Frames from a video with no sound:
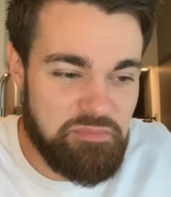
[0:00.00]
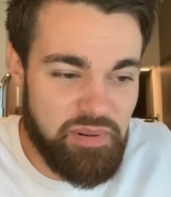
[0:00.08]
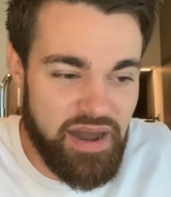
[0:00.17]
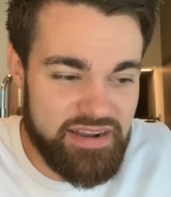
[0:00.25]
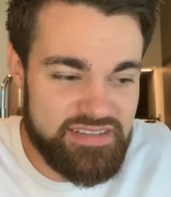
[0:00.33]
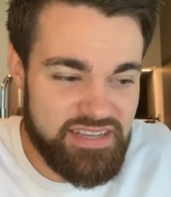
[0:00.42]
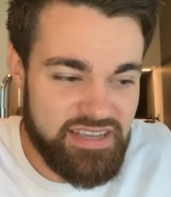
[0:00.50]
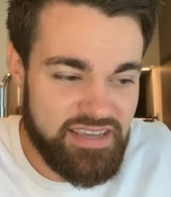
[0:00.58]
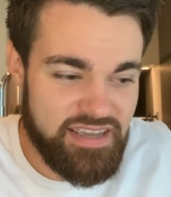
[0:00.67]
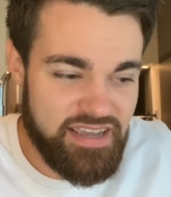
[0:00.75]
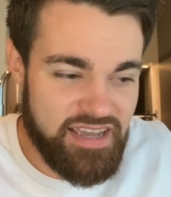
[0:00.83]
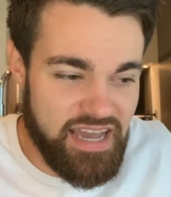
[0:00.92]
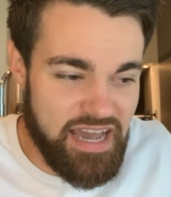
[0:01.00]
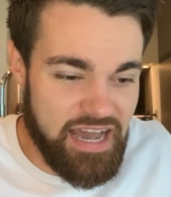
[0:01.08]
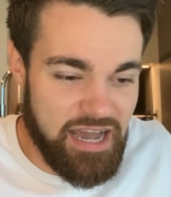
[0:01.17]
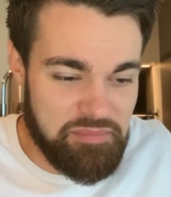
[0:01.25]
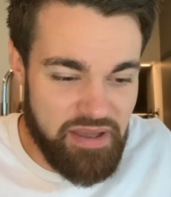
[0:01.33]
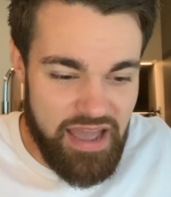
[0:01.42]
But
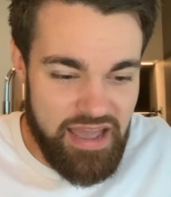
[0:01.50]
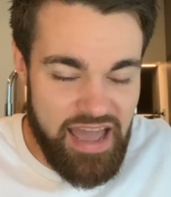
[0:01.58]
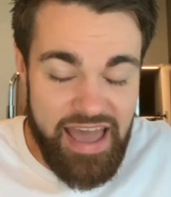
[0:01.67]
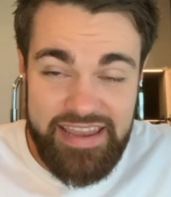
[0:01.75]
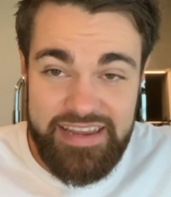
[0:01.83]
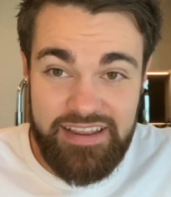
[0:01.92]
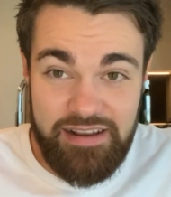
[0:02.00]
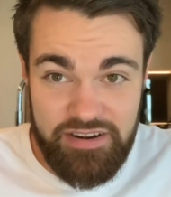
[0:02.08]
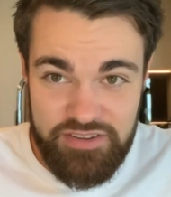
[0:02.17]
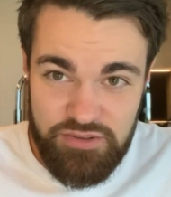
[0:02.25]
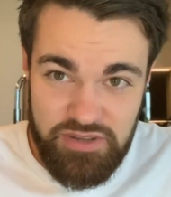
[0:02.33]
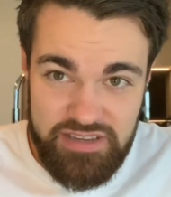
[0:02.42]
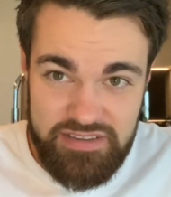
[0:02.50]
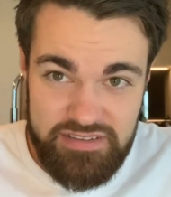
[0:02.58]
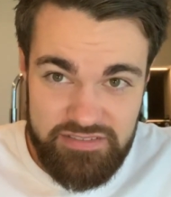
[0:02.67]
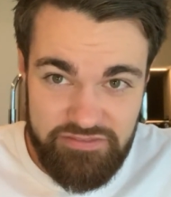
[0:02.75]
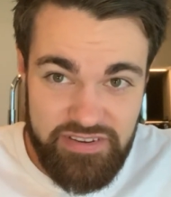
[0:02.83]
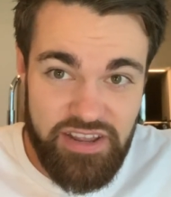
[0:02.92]
A, I'm going to do a
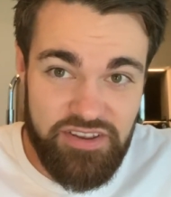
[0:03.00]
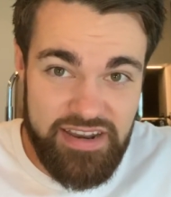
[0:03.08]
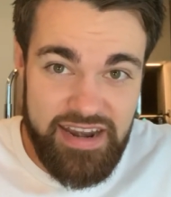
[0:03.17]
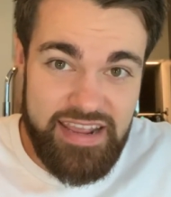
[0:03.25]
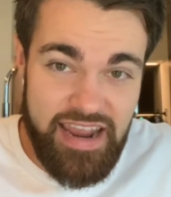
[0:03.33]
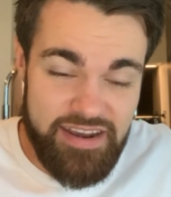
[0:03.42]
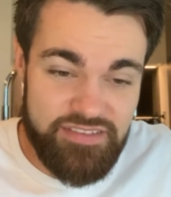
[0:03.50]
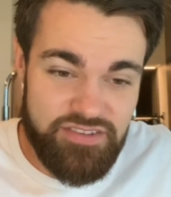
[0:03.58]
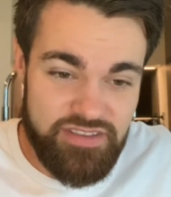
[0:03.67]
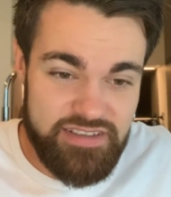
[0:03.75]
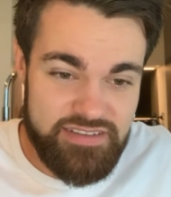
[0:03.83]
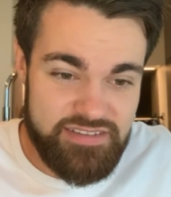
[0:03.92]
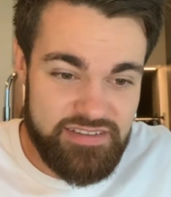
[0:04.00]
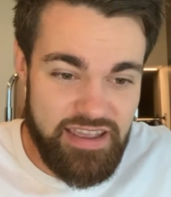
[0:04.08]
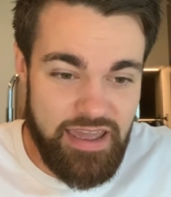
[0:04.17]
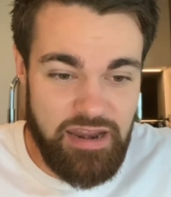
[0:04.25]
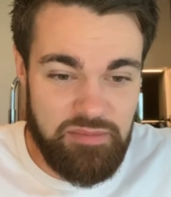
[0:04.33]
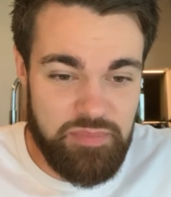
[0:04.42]
video dedicated to this,
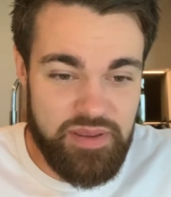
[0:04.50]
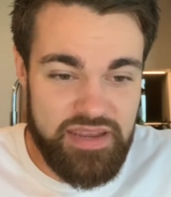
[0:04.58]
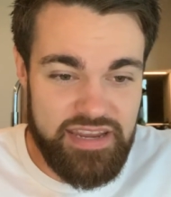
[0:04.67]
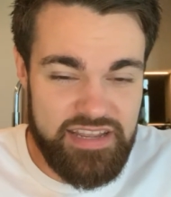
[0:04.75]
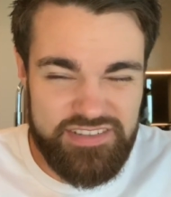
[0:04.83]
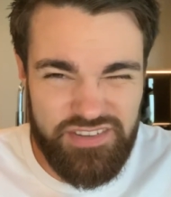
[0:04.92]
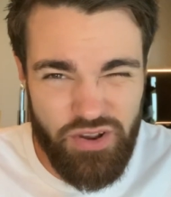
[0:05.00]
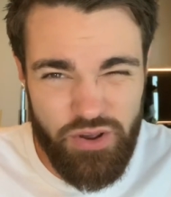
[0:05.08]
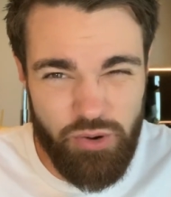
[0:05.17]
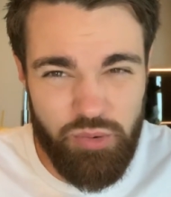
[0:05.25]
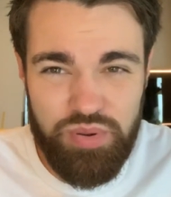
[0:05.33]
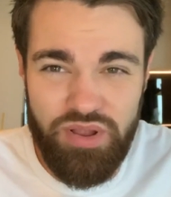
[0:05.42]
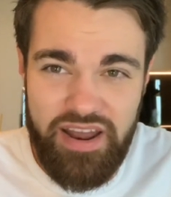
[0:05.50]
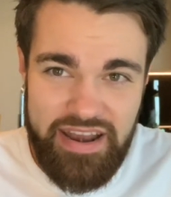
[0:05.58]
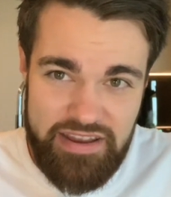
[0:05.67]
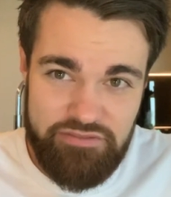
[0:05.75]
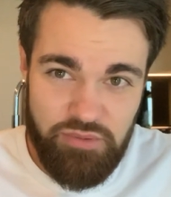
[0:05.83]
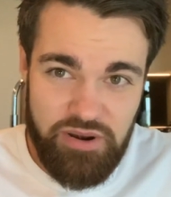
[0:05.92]
and B, it's not going to apply
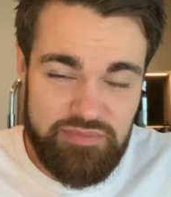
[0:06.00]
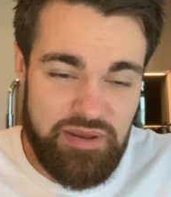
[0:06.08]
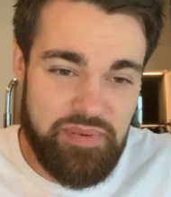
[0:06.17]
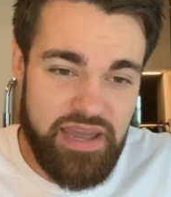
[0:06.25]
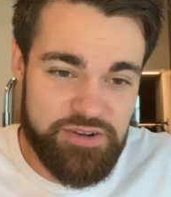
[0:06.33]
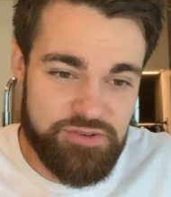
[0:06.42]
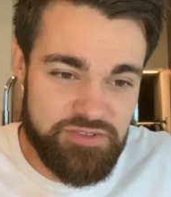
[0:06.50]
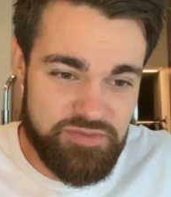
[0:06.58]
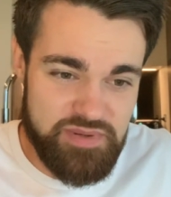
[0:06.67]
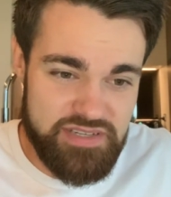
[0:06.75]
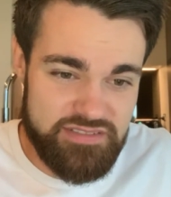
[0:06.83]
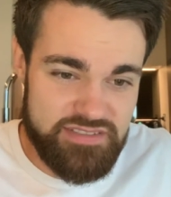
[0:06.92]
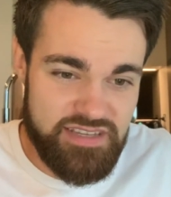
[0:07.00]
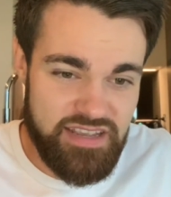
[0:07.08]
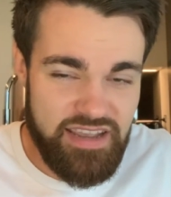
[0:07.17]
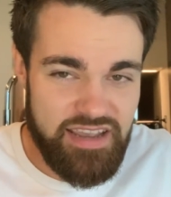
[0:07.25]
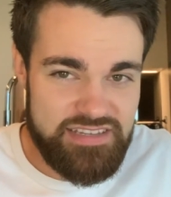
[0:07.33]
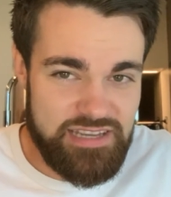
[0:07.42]
to every one of my patrons because
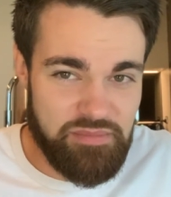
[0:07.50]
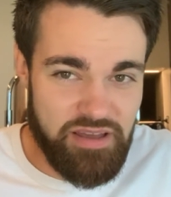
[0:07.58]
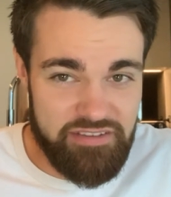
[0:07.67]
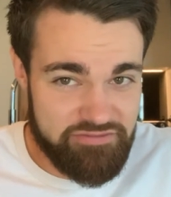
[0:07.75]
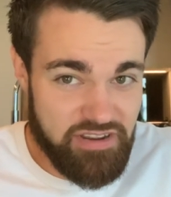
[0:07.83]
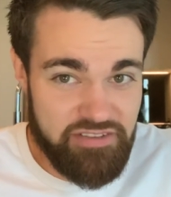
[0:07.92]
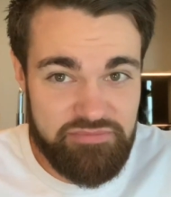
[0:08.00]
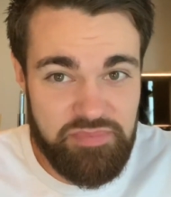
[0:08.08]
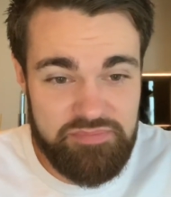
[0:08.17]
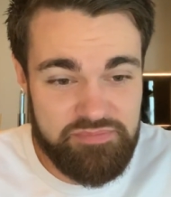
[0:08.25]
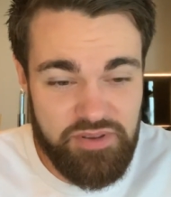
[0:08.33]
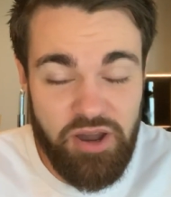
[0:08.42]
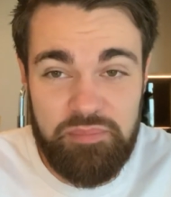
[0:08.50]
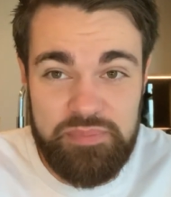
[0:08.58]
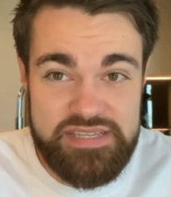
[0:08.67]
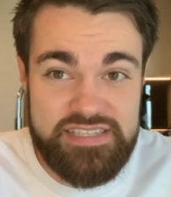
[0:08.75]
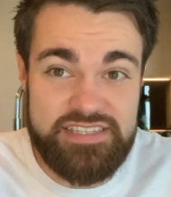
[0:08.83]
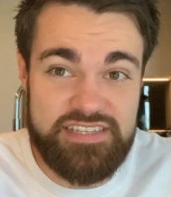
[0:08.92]
I've got
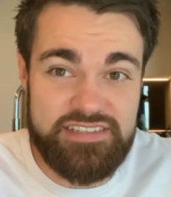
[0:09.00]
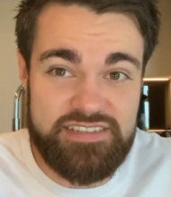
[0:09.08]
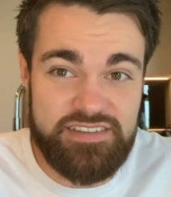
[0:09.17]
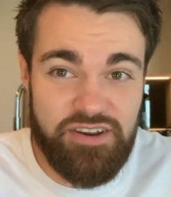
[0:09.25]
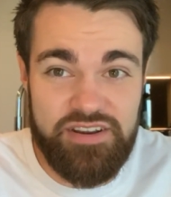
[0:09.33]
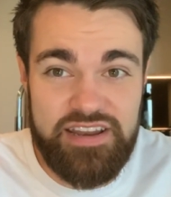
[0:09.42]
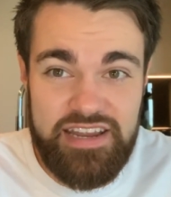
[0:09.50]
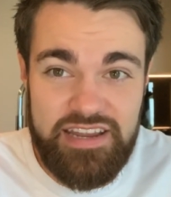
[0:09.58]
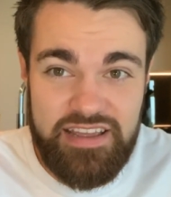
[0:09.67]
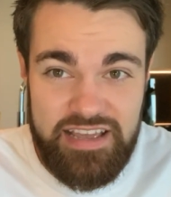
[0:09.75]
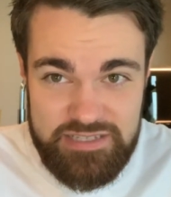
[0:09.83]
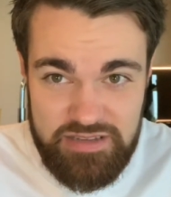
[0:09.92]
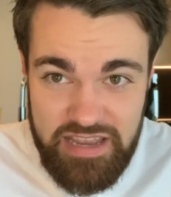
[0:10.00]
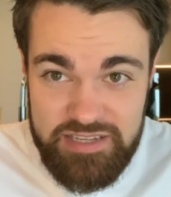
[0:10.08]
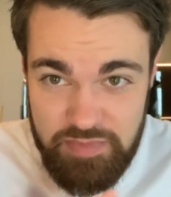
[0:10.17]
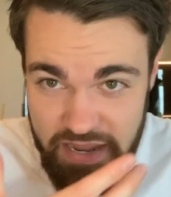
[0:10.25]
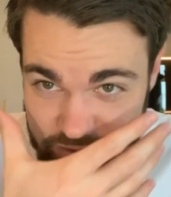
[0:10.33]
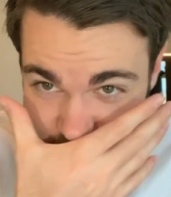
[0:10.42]
businesses on here
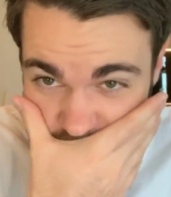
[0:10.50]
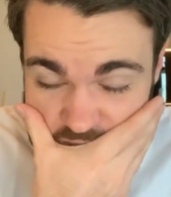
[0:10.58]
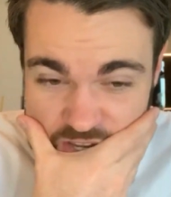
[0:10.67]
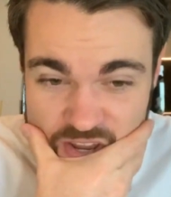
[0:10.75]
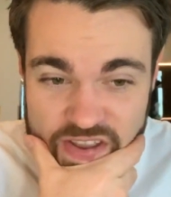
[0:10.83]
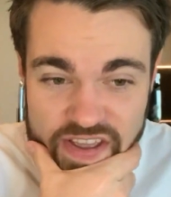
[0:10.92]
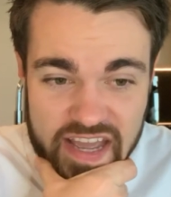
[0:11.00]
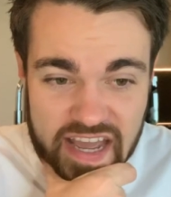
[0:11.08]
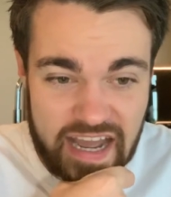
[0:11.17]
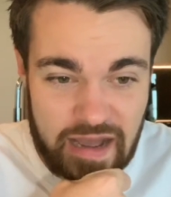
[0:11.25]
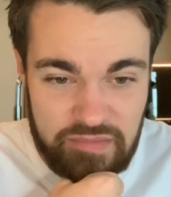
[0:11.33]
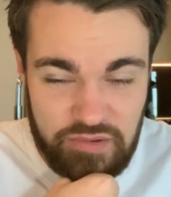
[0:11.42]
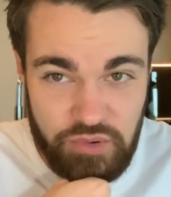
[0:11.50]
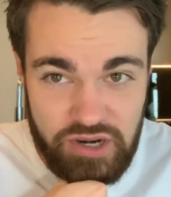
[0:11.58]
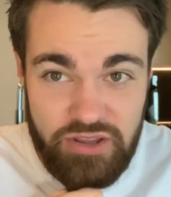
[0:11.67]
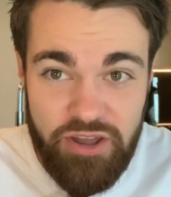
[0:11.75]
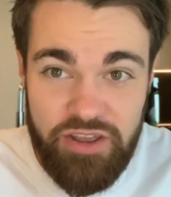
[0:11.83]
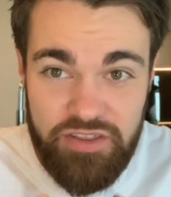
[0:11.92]
as patrons that
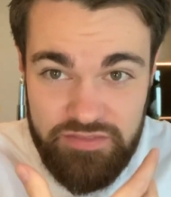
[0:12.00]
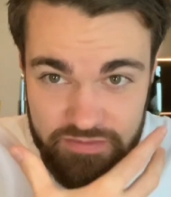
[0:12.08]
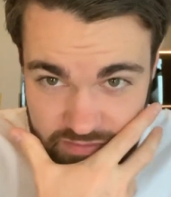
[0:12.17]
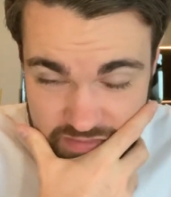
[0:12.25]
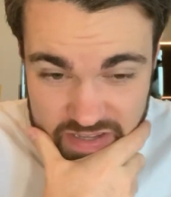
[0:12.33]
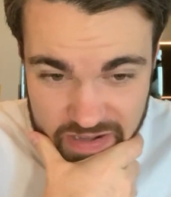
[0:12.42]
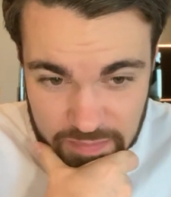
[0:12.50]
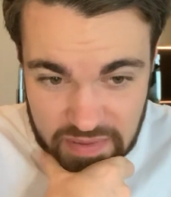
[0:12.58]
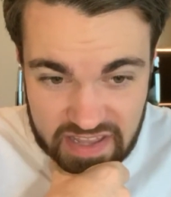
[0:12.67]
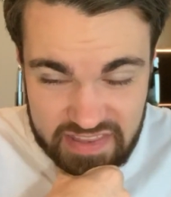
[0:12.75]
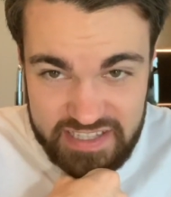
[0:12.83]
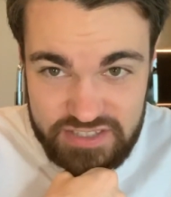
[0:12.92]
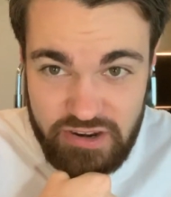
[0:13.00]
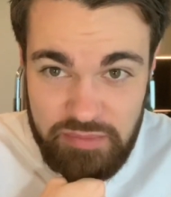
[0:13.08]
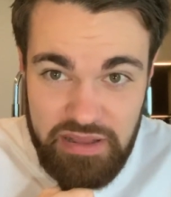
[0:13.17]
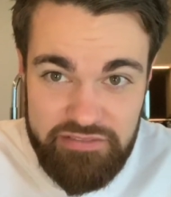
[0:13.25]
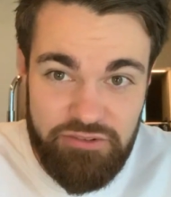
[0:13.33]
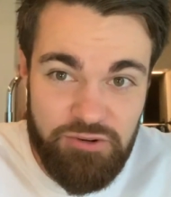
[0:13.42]
want to learn about the
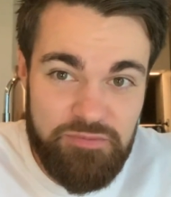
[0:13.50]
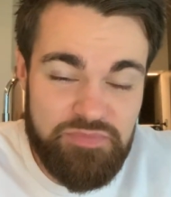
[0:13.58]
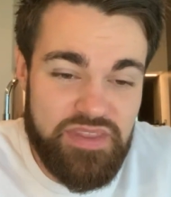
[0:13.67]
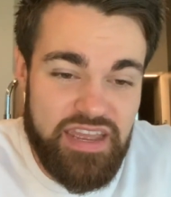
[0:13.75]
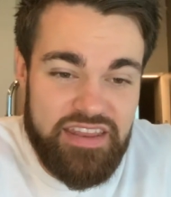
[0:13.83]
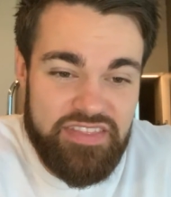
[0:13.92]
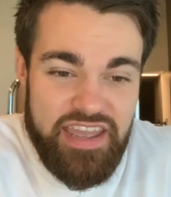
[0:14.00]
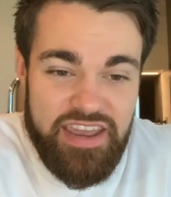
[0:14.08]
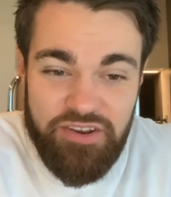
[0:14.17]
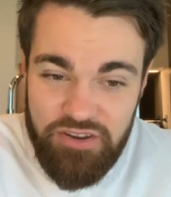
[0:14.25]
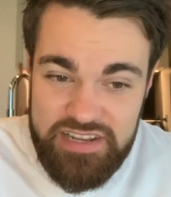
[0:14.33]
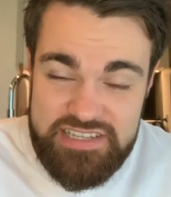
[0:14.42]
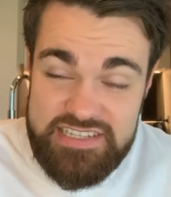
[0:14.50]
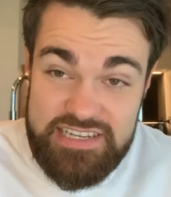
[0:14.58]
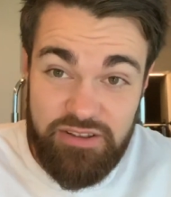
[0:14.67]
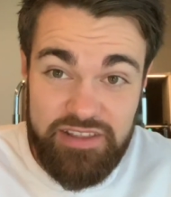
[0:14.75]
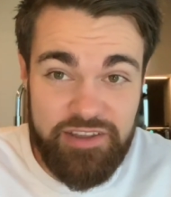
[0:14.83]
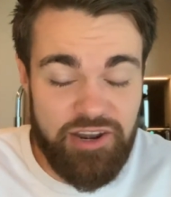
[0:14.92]
Instagram platform, and they're not
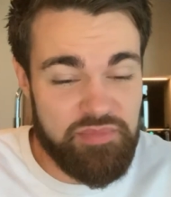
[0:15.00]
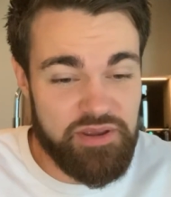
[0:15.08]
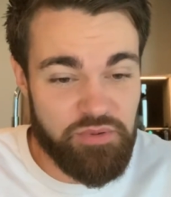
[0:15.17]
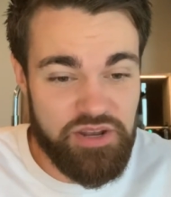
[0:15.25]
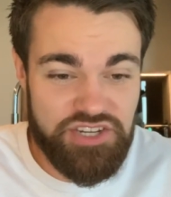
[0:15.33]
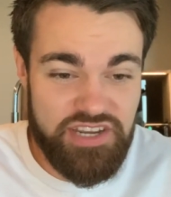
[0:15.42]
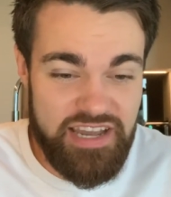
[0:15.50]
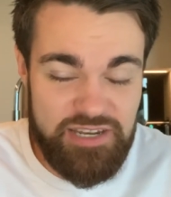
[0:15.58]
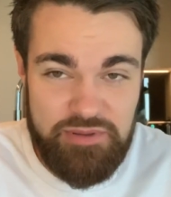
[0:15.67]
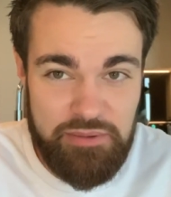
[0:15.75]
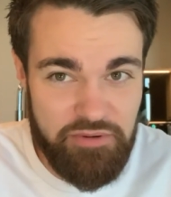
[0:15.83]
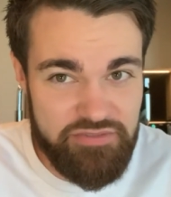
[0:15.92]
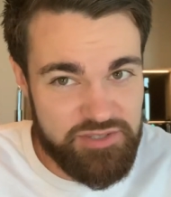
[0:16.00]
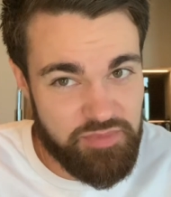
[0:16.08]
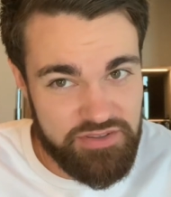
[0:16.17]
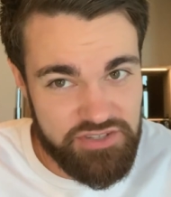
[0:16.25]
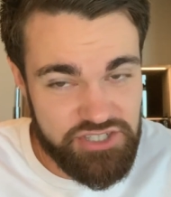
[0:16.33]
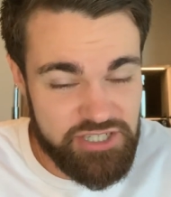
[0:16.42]
necessarily going to be reaching out to people for
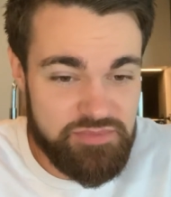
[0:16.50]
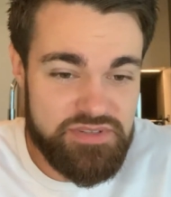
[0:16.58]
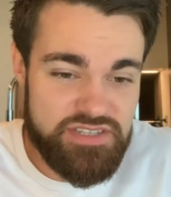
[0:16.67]
sponsorships.